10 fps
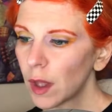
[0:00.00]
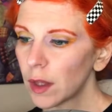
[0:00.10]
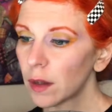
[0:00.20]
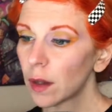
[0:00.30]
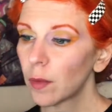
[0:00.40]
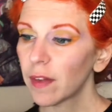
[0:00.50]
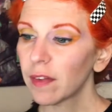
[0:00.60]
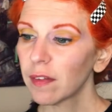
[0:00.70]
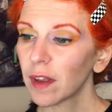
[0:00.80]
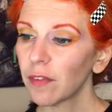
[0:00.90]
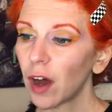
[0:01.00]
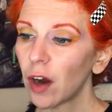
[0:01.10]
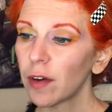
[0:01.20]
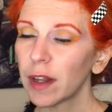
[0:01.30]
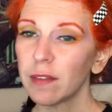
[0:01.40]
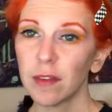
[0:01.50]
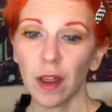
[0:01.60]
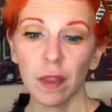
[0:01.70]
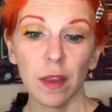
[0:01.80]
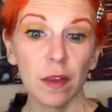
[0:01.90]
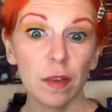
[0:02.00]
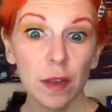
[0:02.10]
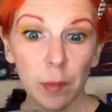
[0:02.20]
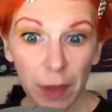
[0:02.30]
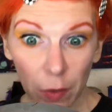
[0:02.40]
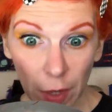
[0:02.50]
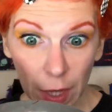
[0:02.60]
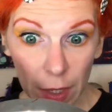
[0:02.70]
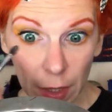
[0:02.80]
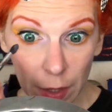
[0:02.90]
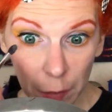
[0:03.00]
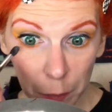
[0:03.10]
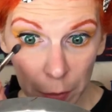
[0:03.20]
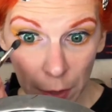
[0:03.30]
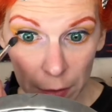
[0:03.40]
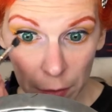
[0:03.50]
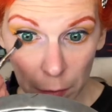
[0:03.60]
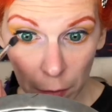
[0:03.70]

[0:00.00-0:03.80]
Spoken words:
And you know what, since I've already done this, let me go ahead and get it blended,